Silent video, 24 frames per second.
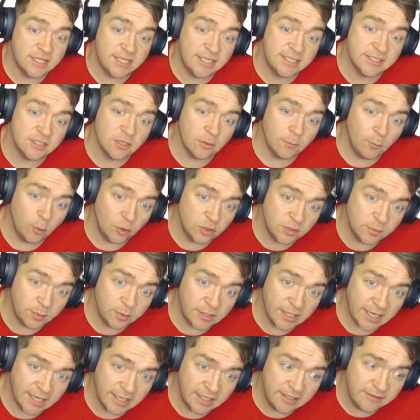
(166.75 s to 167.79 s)
These are
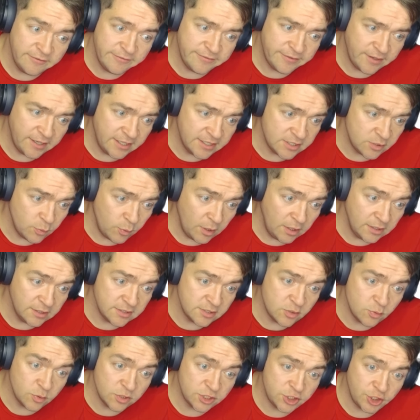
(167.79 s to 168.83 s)
multiplicative, as well
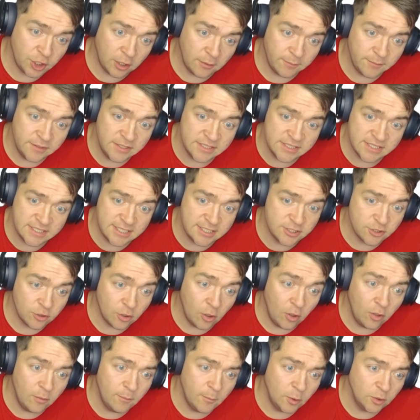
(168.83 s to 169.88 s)
as with sharpness. These are
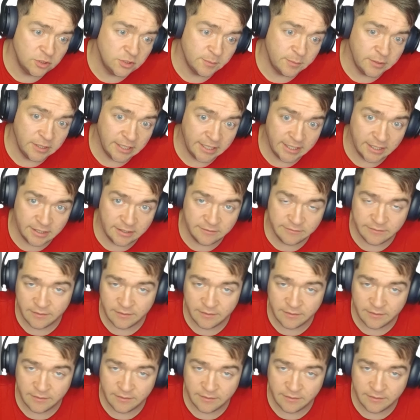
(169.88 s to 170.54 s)
all multiplicative.